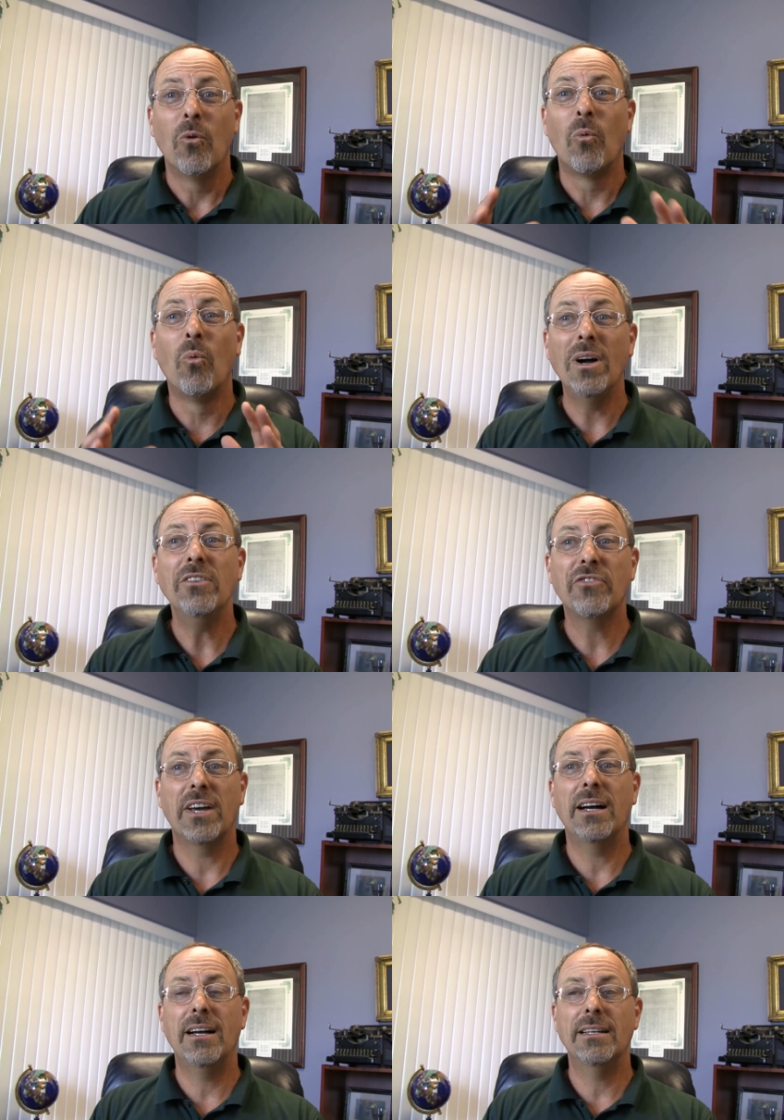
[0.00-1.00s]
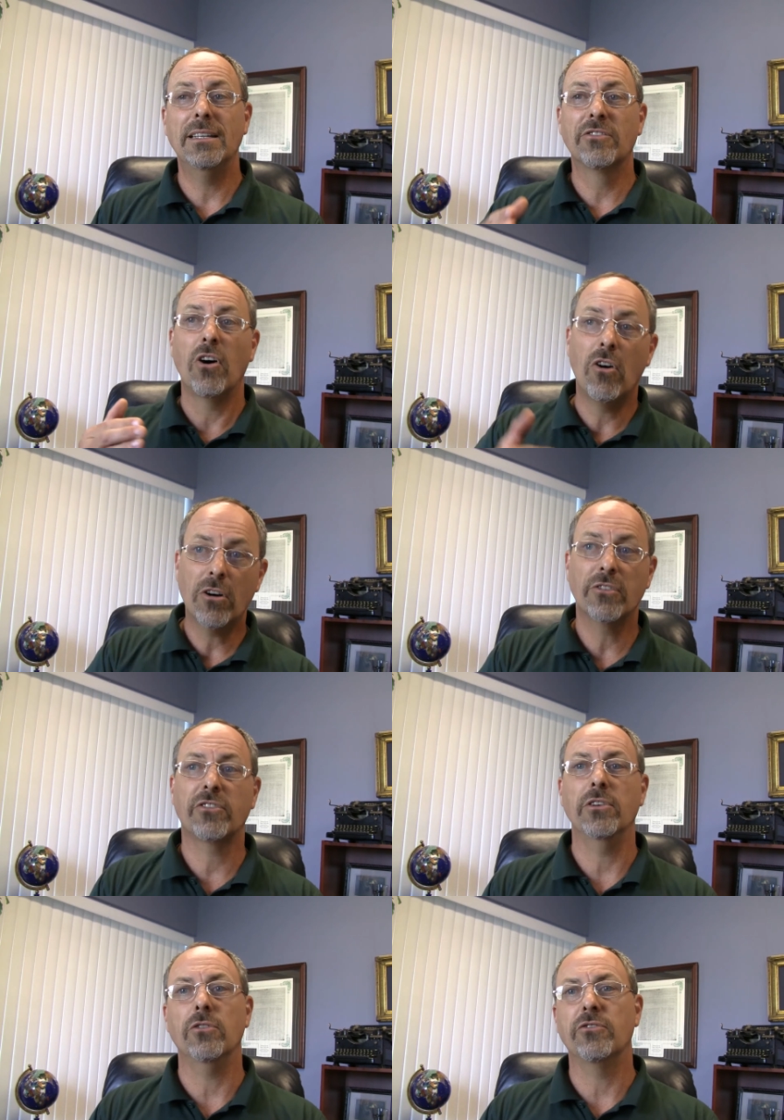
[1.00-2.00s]
One side is the hard
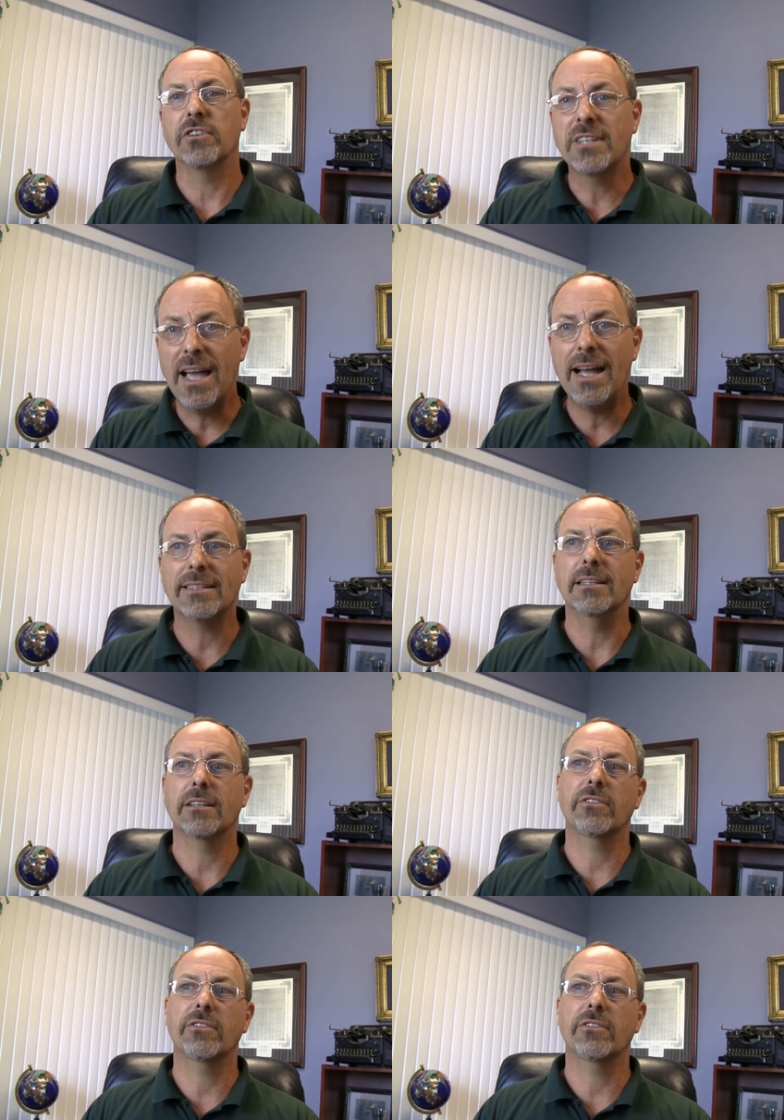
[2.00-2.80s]
skills, the tactics,